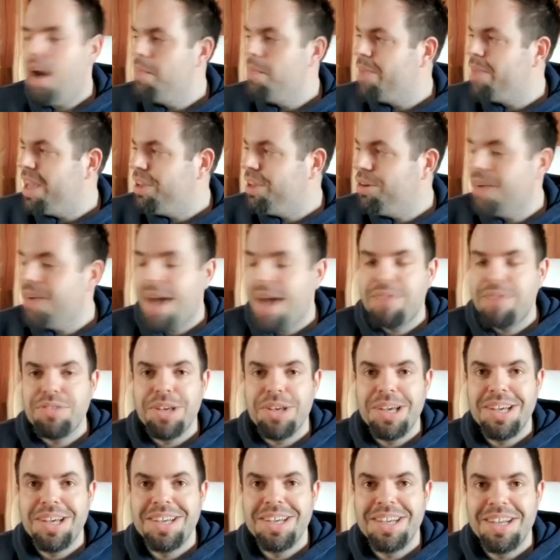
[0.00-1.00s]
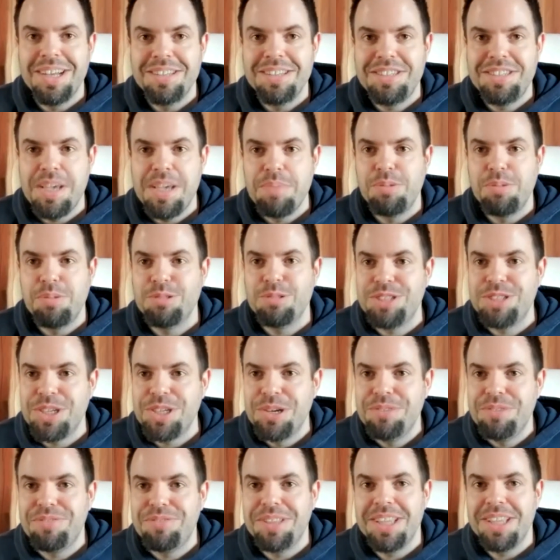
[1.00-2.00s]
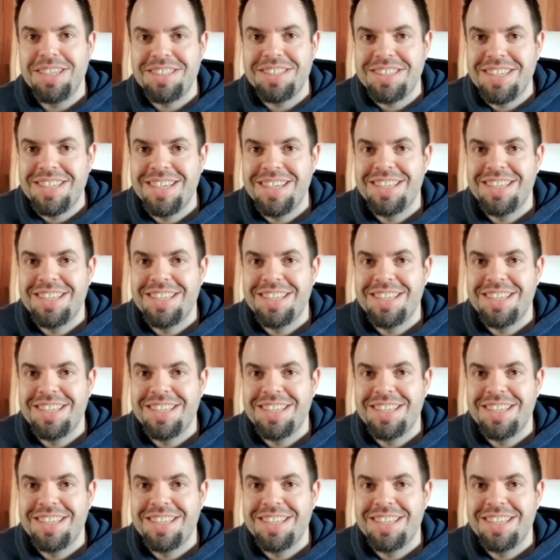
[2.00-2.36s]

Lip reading: bet you have a tip or two for this,